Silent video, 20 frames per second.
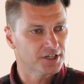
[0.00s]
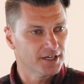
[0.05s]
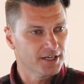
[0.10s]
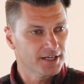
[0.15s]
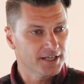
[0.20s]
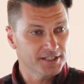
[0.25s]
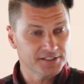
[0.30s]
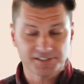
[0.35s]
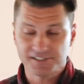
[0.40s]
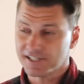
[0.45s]

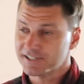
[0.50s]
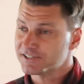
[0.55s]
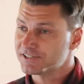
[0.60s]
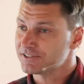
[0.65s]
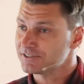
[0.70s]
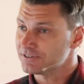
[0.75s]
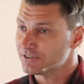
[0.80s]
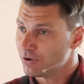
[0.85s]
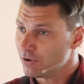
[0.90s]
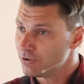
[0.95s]
He says,
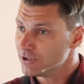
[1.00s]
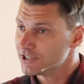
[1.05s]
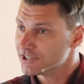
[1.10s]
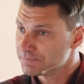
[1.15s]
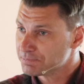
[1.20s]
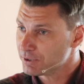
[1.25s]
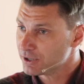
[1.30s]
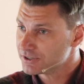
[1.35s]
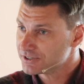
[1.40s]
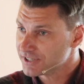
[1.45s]
the Holy
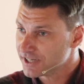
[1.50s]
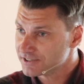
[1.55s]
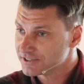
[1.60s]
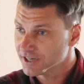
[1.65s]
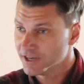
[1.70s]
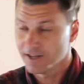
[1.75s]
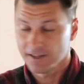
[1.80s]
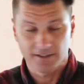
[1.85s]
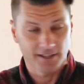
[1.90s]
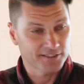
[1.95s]
Spirit says
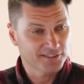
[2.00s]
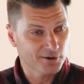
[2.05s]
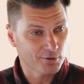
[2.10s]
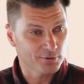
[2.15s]
that there